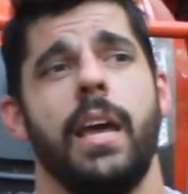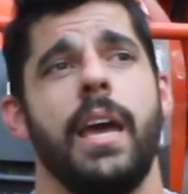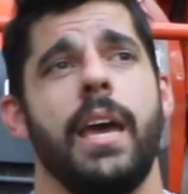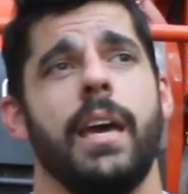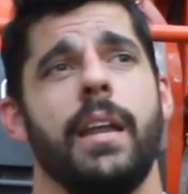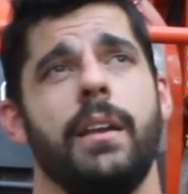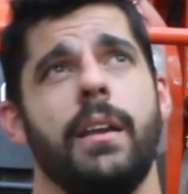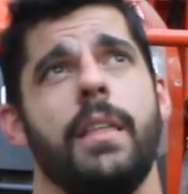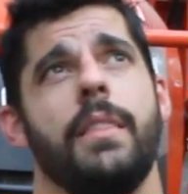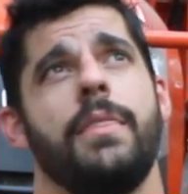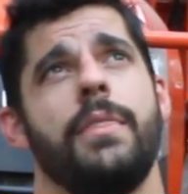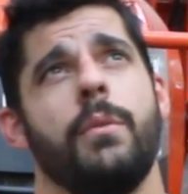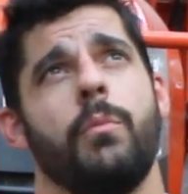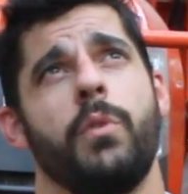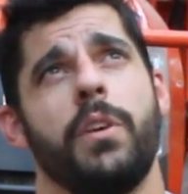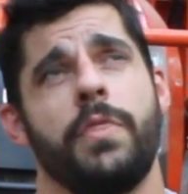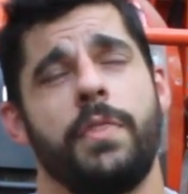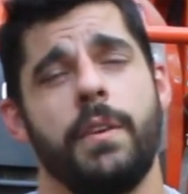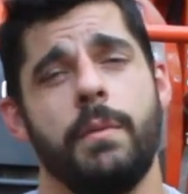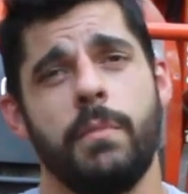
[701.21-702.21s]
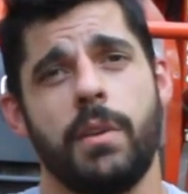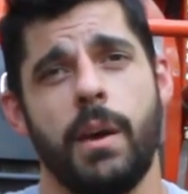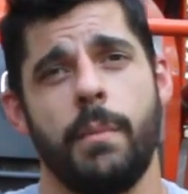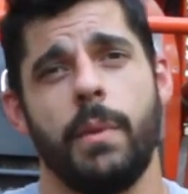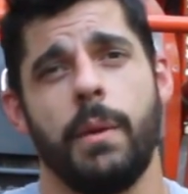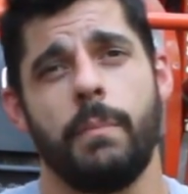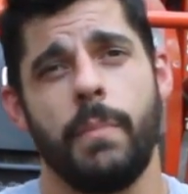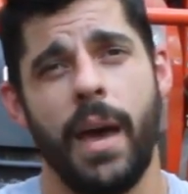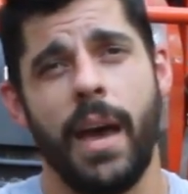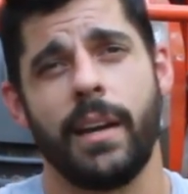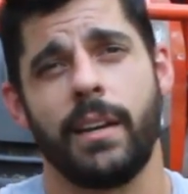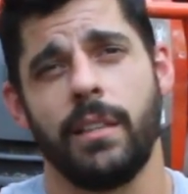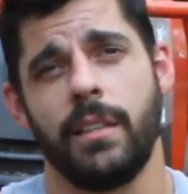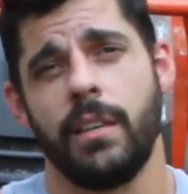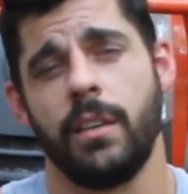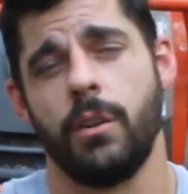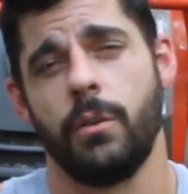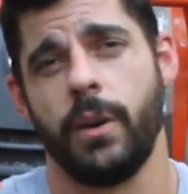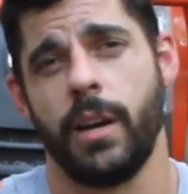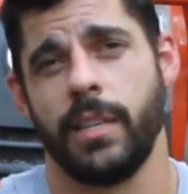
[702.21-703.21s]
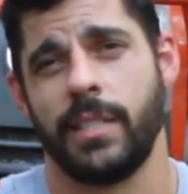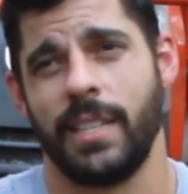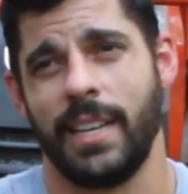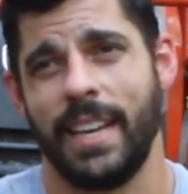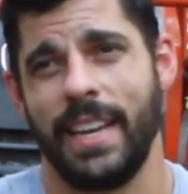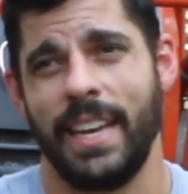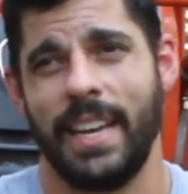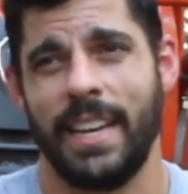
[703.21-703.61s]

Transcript: And with them coming back to the U.S.,